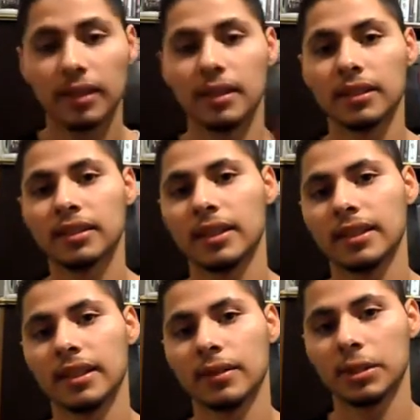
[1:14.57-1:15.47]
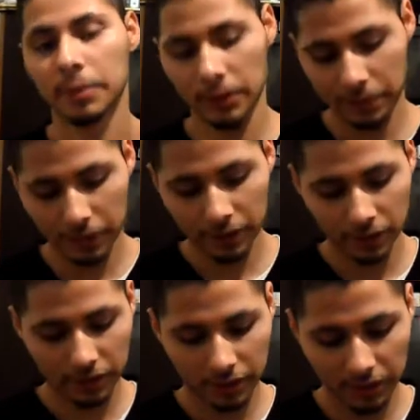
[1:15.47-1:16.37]
A secondary Spirit Barrier,
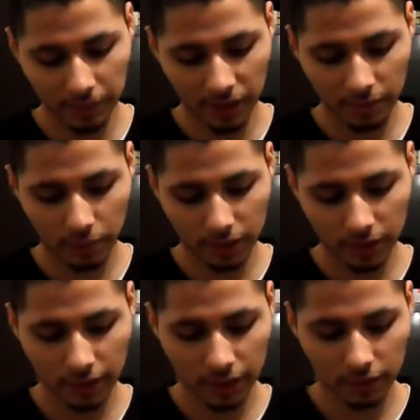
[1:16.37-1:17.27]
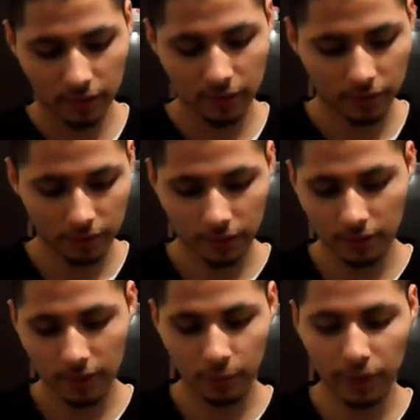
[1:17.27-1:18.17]
just to keep my life points intact.
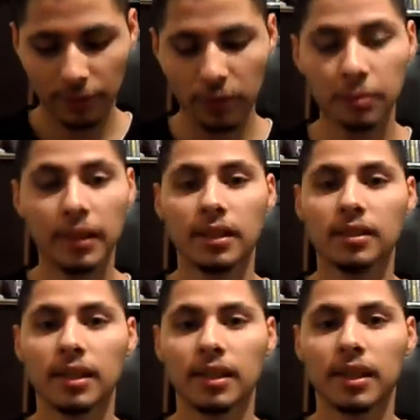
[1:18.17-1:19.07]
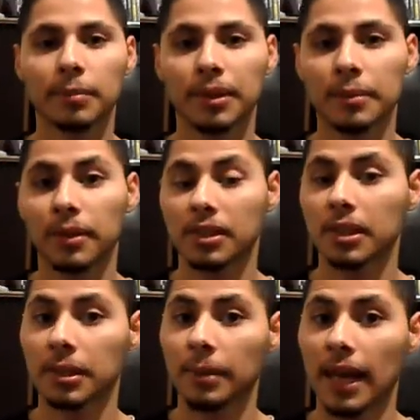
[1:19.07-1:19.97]
When I first made this deck, I played
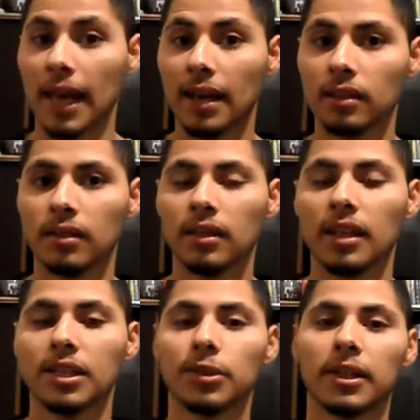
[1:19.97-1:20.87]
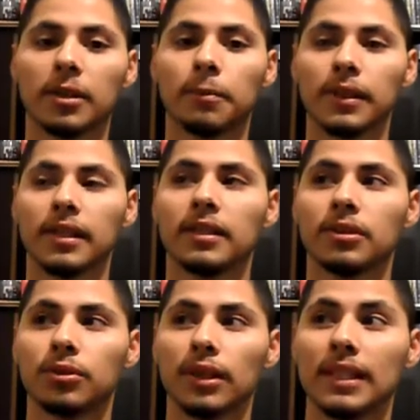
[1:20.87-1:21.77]
Mausoleum a lot, and so I ended up playing
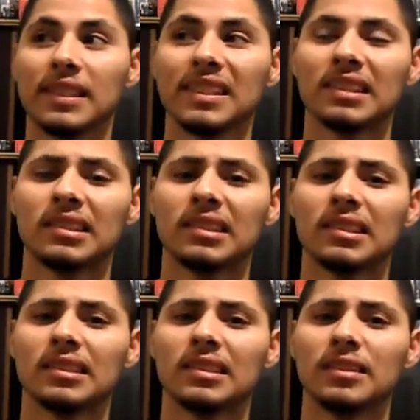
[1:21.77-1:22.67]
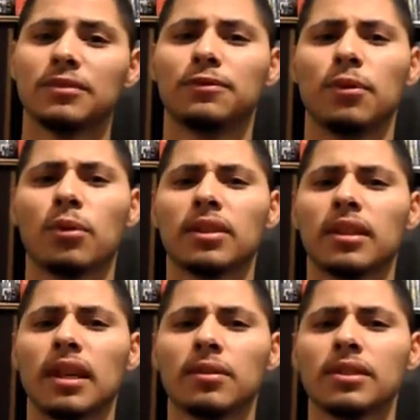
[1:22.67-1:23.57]
through like
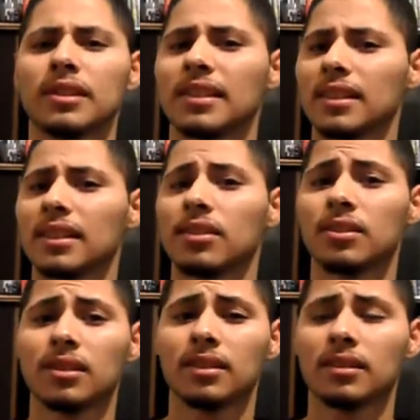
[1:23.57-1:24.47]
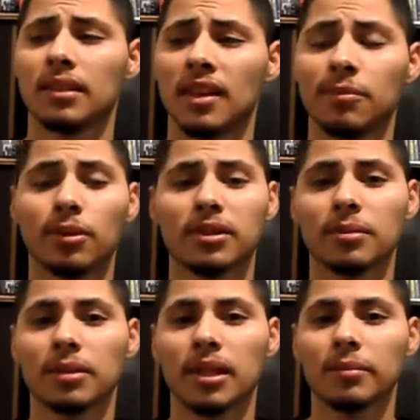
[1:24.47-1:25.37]
4,000, 6,000 life points
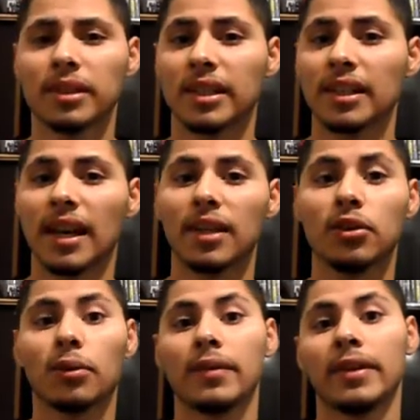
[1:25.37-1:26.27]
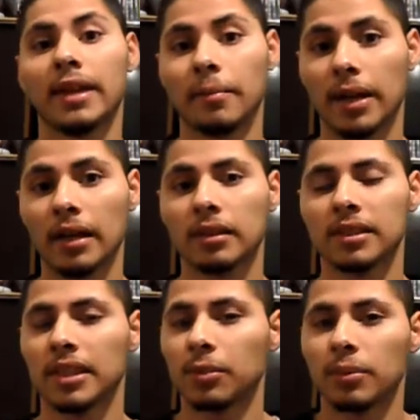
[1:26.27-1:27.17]
sometimes, and I had no way of getting it back because
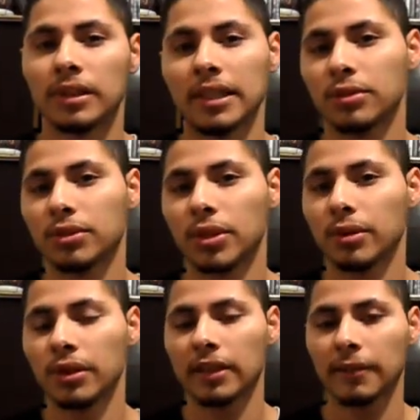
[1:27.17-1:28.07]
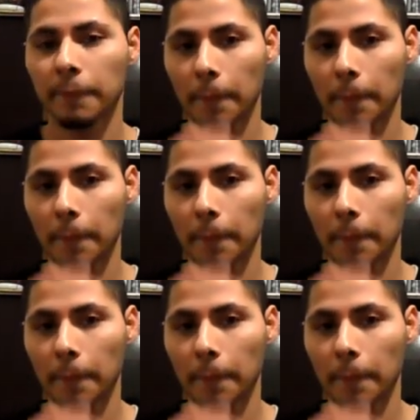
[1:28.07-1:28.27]
I didn't run Angel Joan or anything.